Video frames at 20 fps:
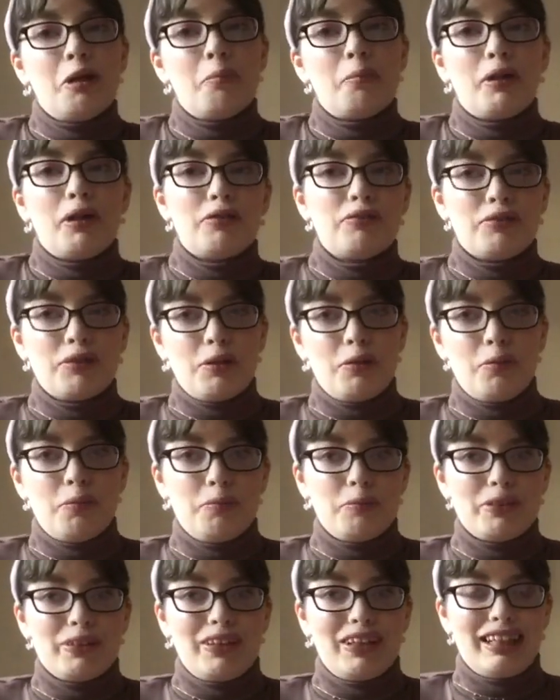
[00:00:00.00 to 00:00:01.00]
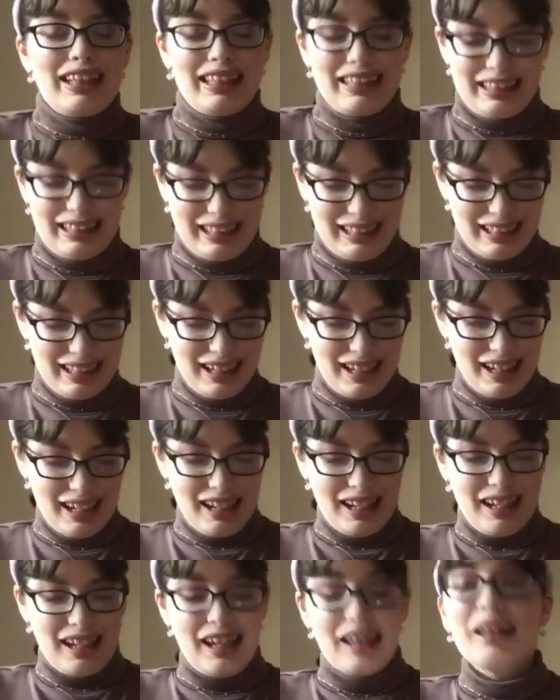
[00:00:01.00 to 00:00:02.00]
perfumes or anything.
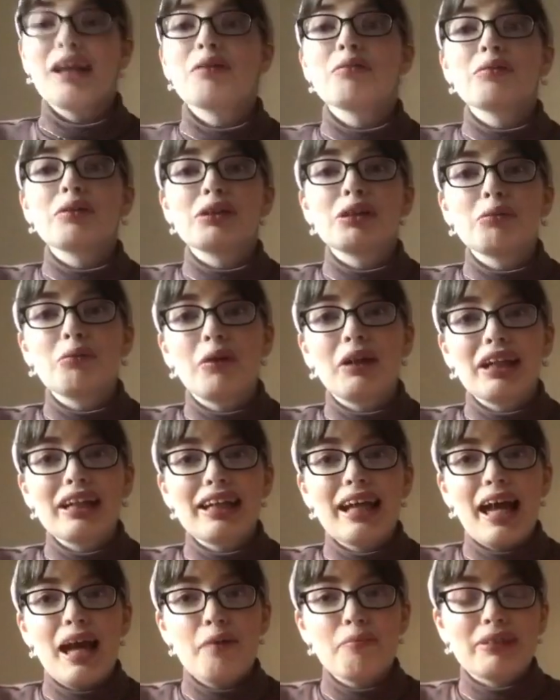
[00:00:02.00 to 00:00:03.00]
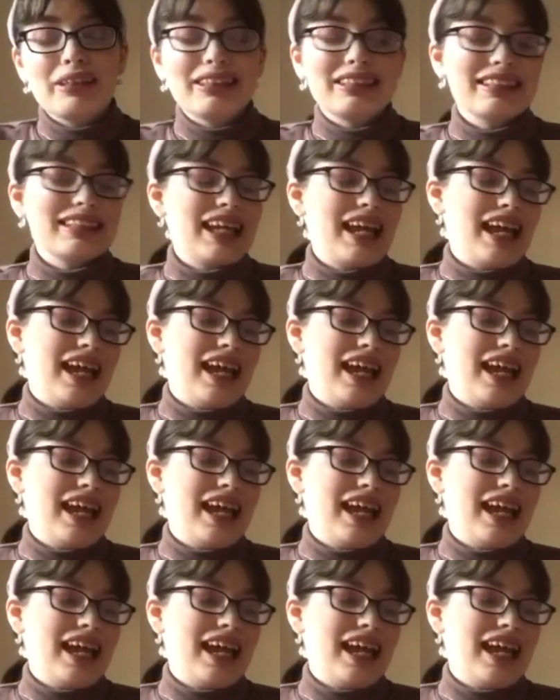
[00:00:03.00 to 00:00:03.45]
And I really wanted Gabi's,